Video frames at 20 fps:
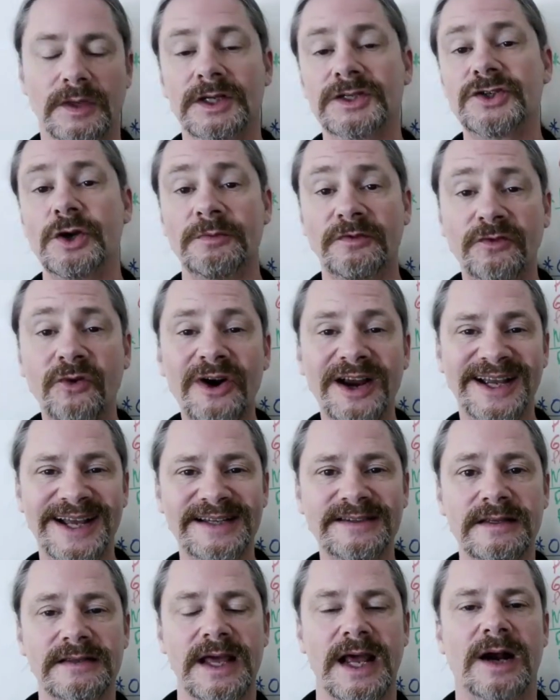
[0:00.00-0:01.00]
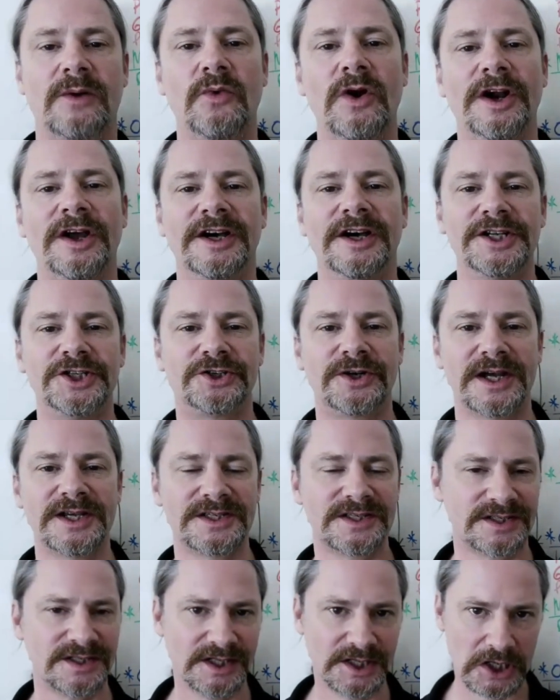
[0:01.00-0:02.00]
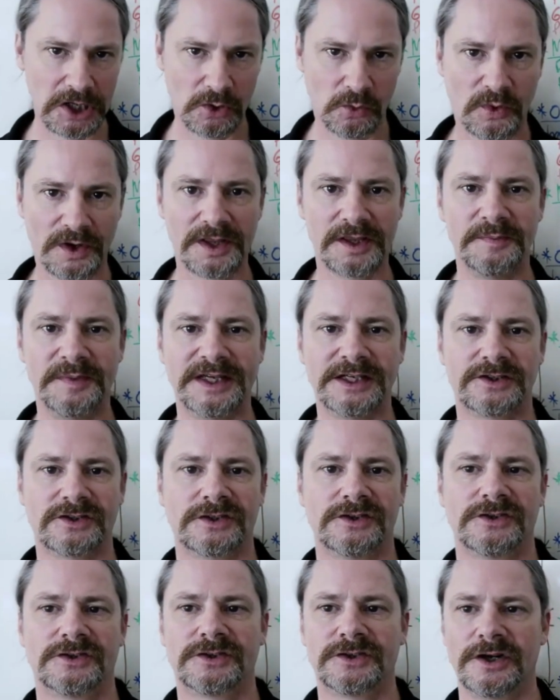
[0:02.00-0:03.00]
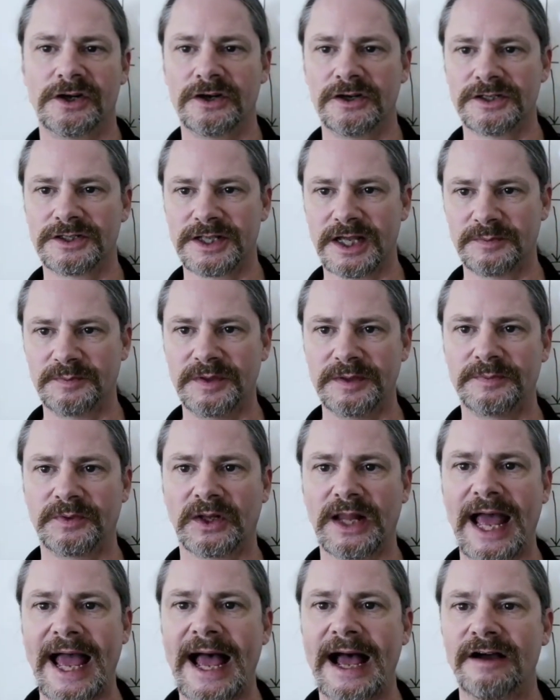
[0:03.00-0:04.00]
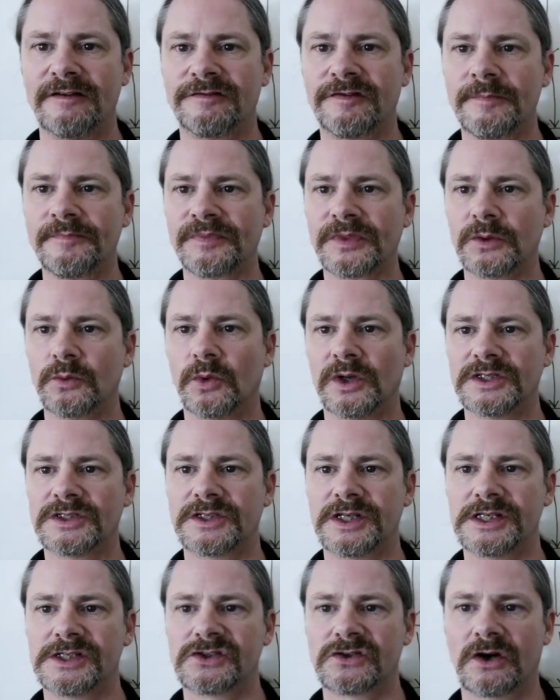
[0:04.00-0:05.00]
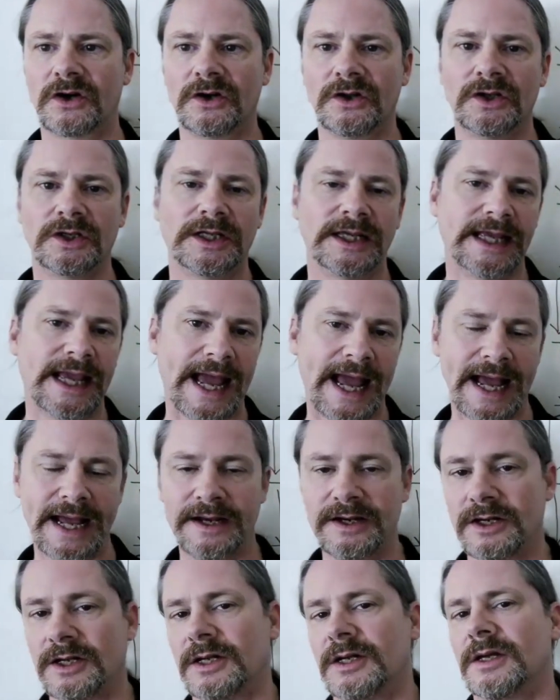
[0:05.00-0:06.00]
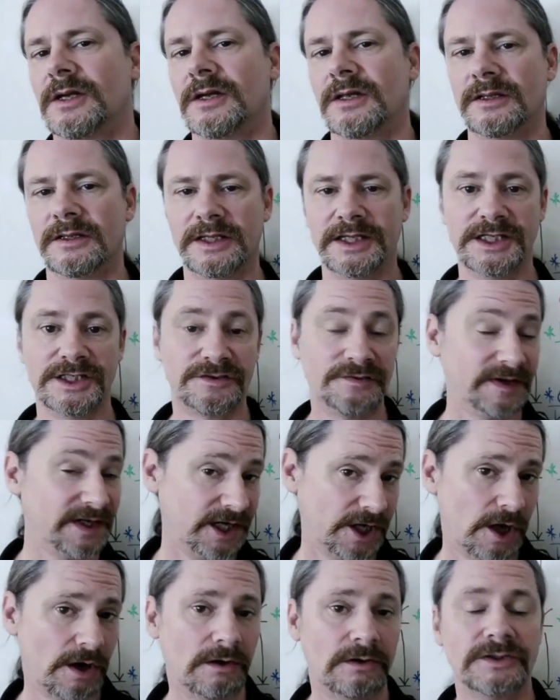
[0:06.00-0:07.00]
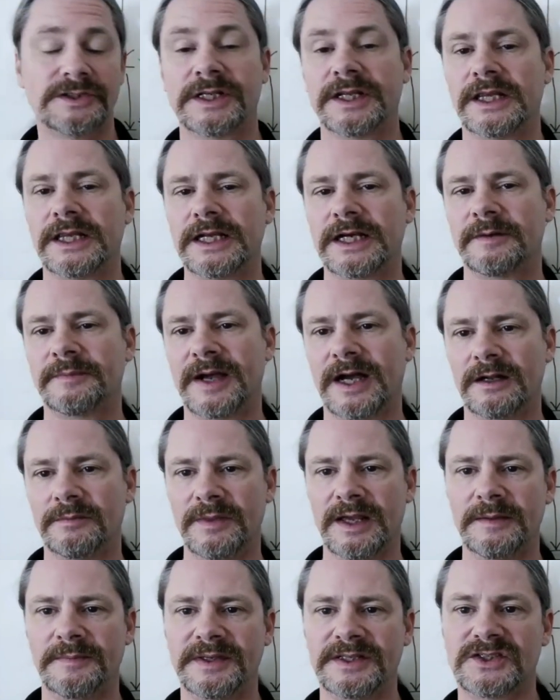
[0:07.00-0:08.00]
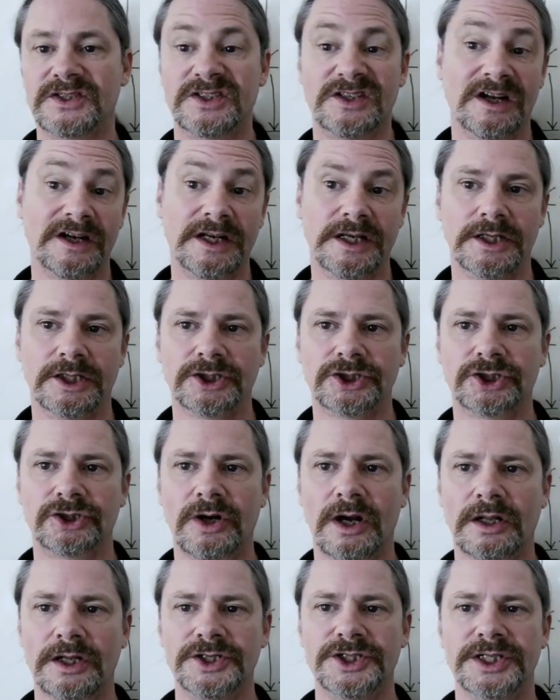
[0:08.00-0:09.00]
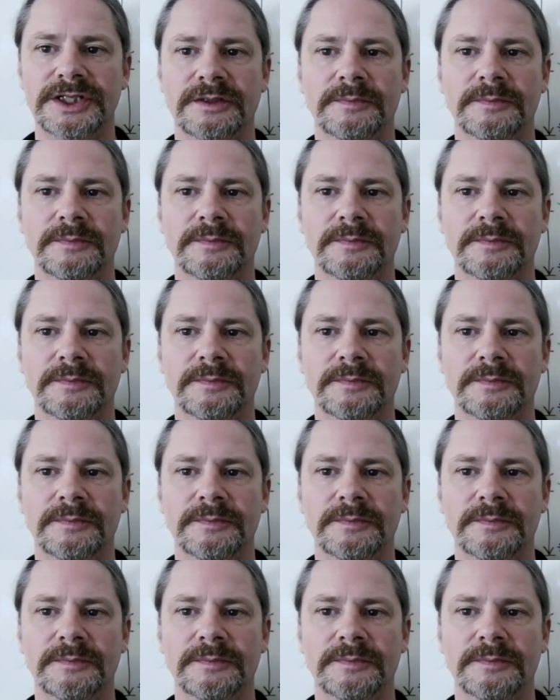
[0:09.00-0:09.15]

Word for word: So before I get to that, I want to address one of the biggest concerns that people have once they start looking at these videos and think about maybe studying astrology.